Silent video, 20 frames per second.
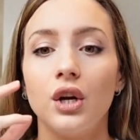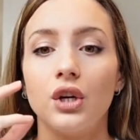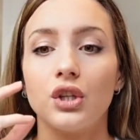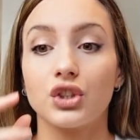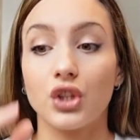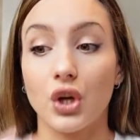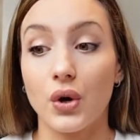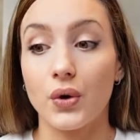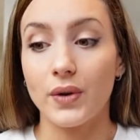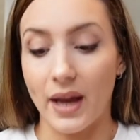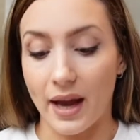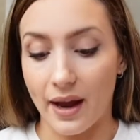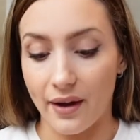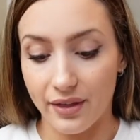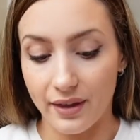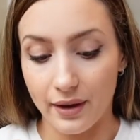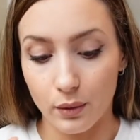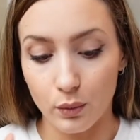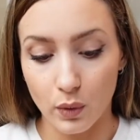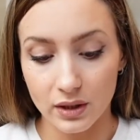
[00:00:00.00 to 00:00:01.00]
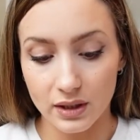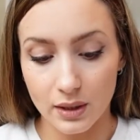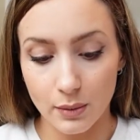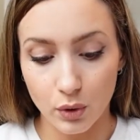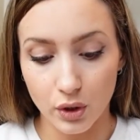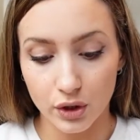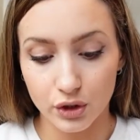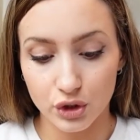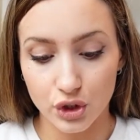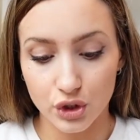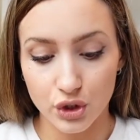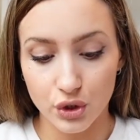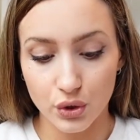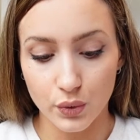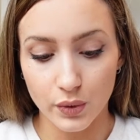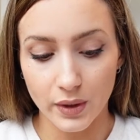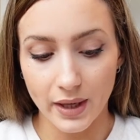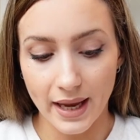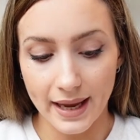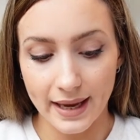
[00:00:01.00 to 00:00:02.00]
So yeah, I think what I'm going to
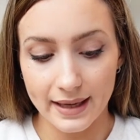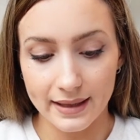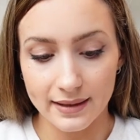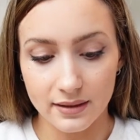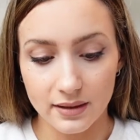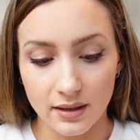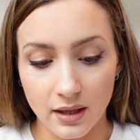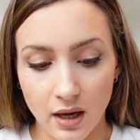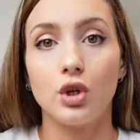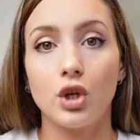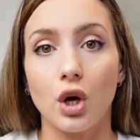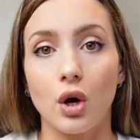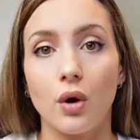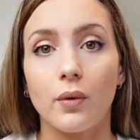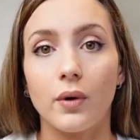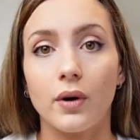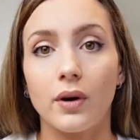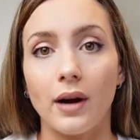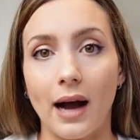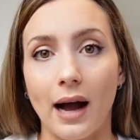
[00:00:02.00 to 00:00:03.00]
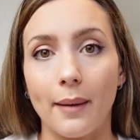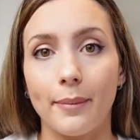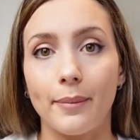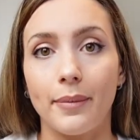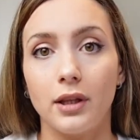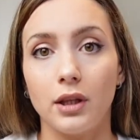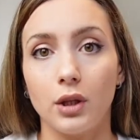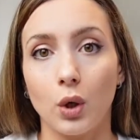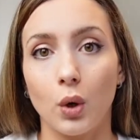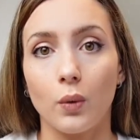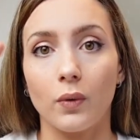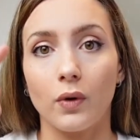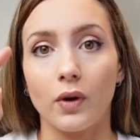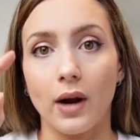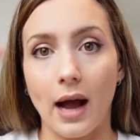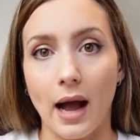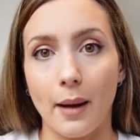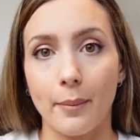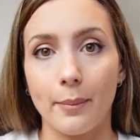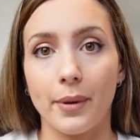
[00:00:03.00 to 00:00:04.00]
do is lower,
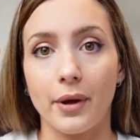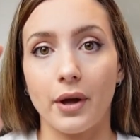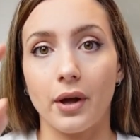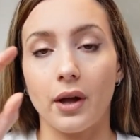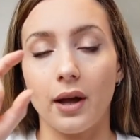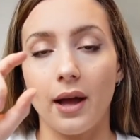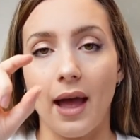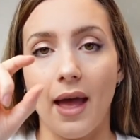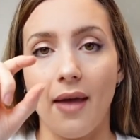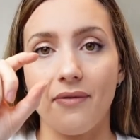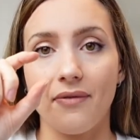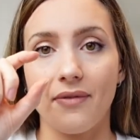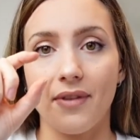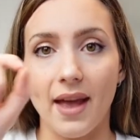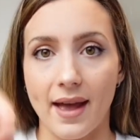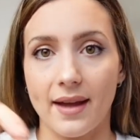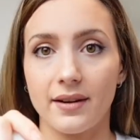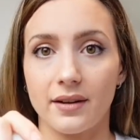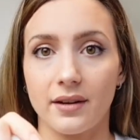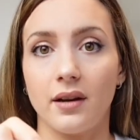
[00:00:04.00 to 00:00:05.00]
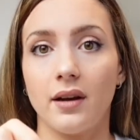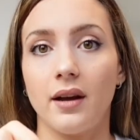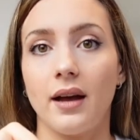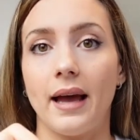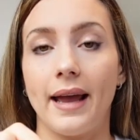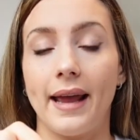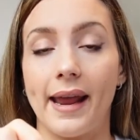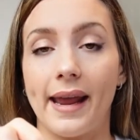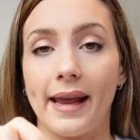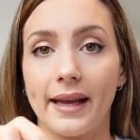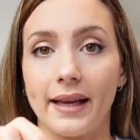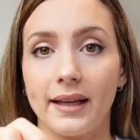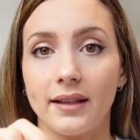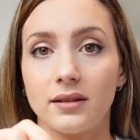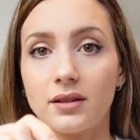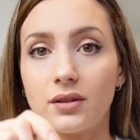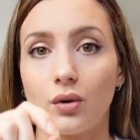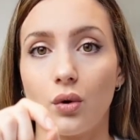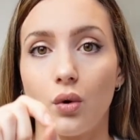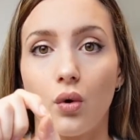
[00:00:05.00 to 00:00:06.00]
upper, and then a
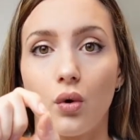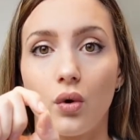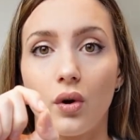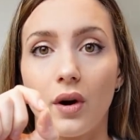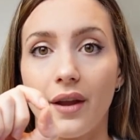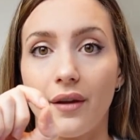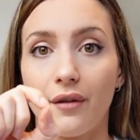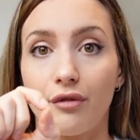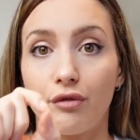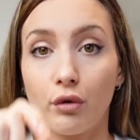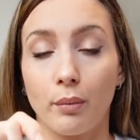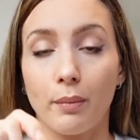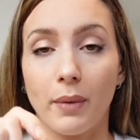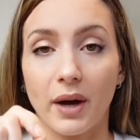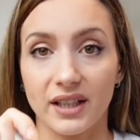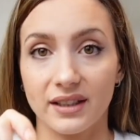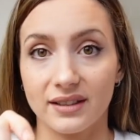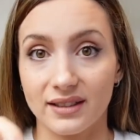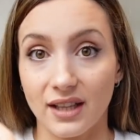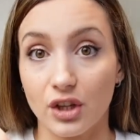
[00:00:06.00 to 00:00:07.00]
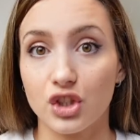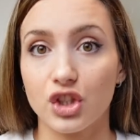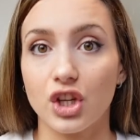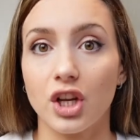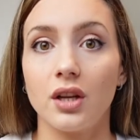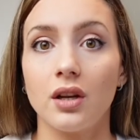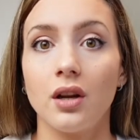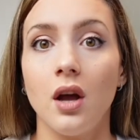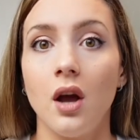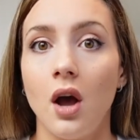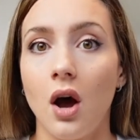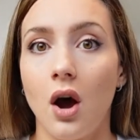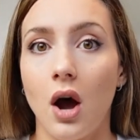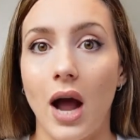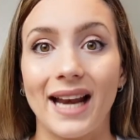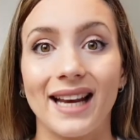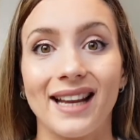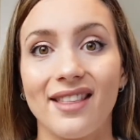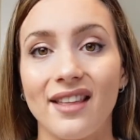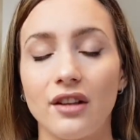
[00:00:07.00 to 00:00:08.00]
heat or a full body session,
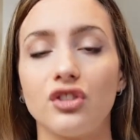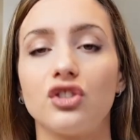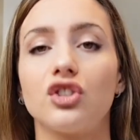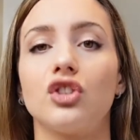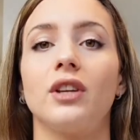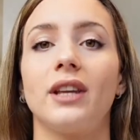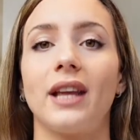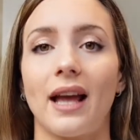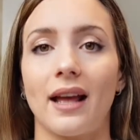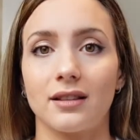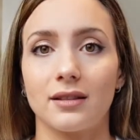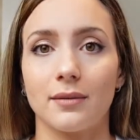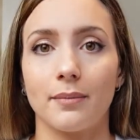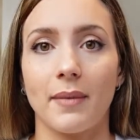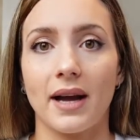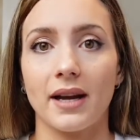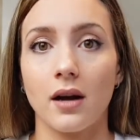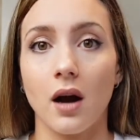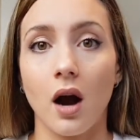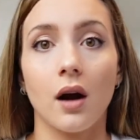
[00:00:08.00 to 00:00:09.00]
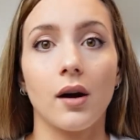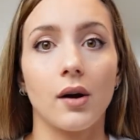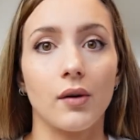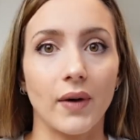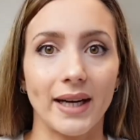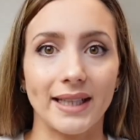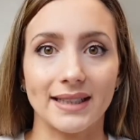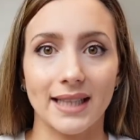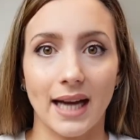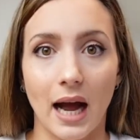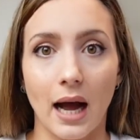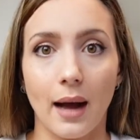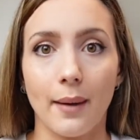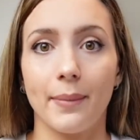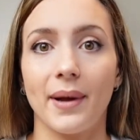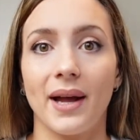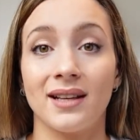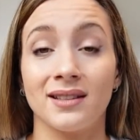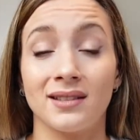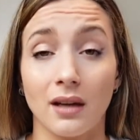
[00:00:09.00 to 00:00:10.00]
anything to get my heart rate
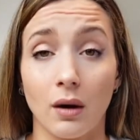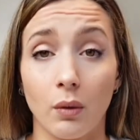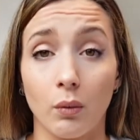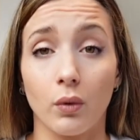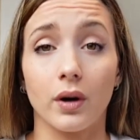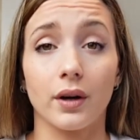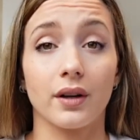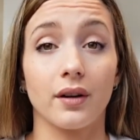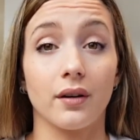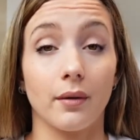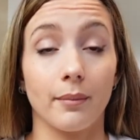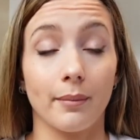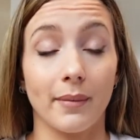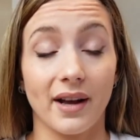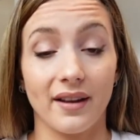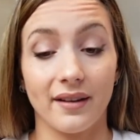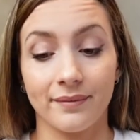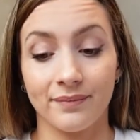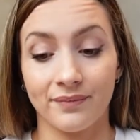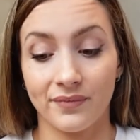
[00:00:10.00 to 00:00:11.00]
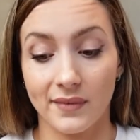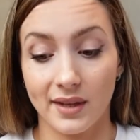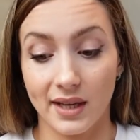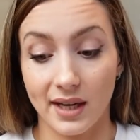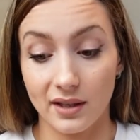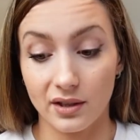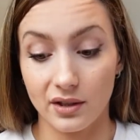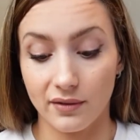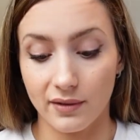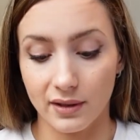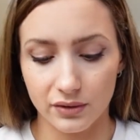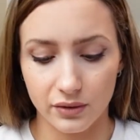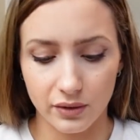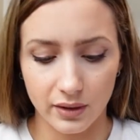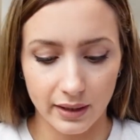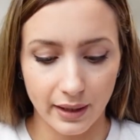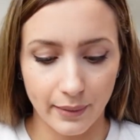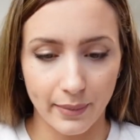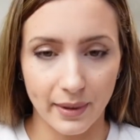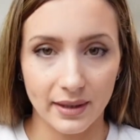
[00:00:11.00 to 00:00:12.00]
up and start working on my
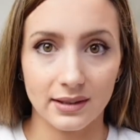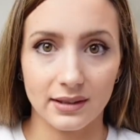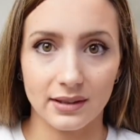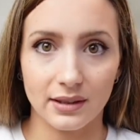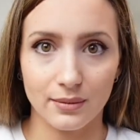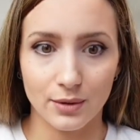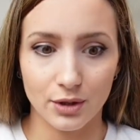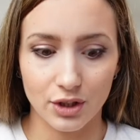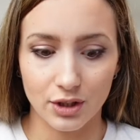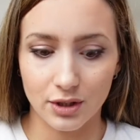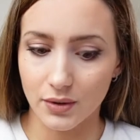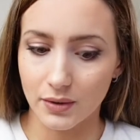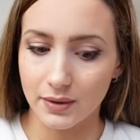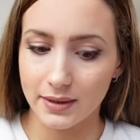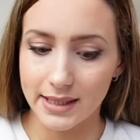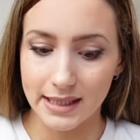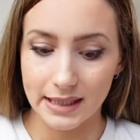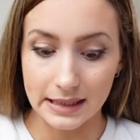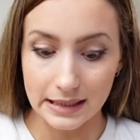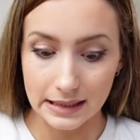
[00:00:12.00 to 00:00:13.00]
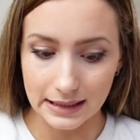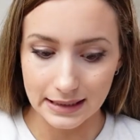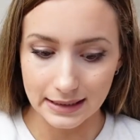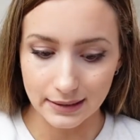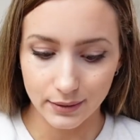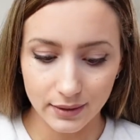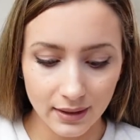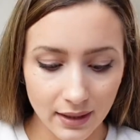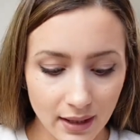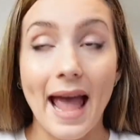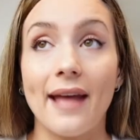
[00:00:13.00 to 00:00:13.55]
cardiovascular capacity, which is going down.